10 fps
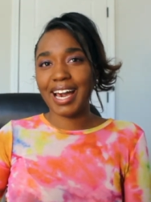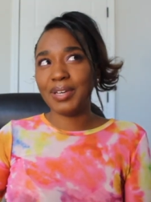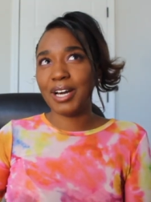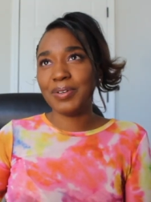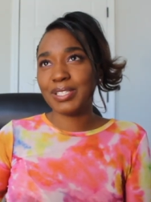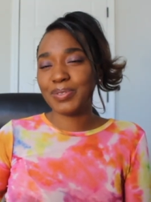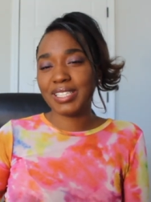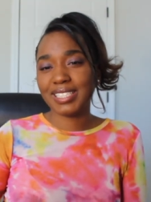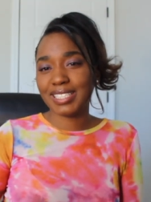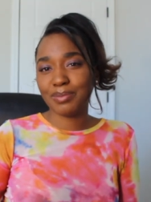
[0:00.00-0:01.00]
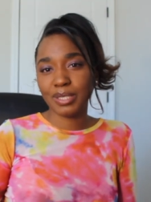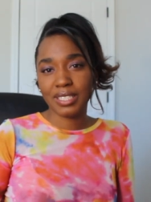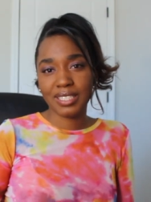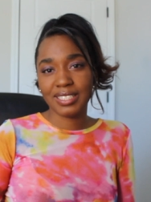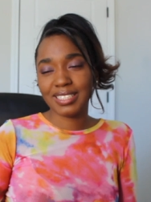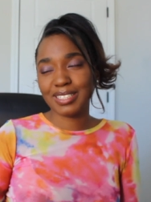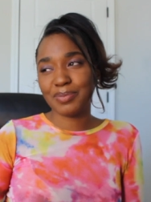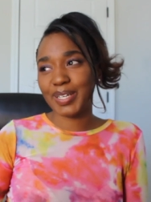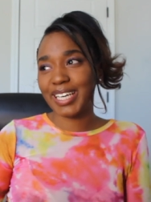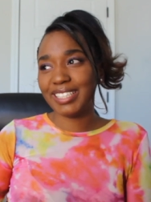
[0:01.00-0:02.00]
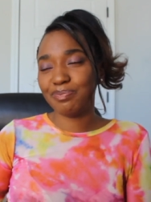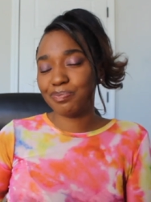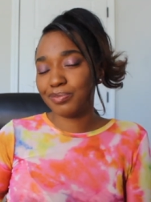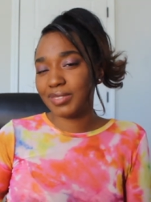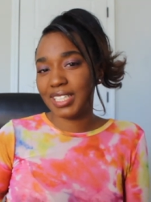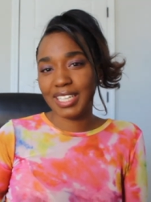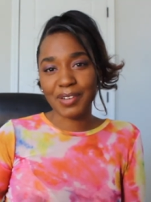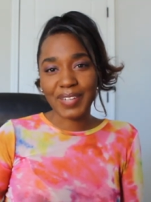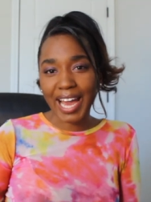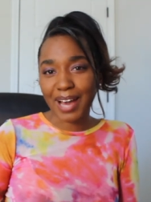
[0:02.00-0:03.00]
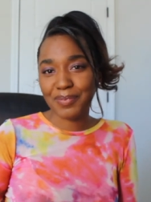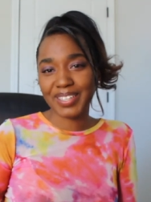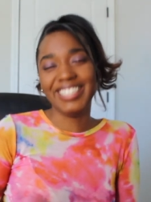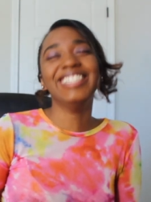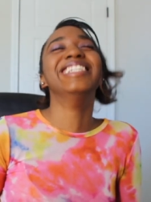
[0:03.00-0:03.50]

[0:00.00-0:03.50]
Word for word: I mean, I always wanted siblings, but it never happened.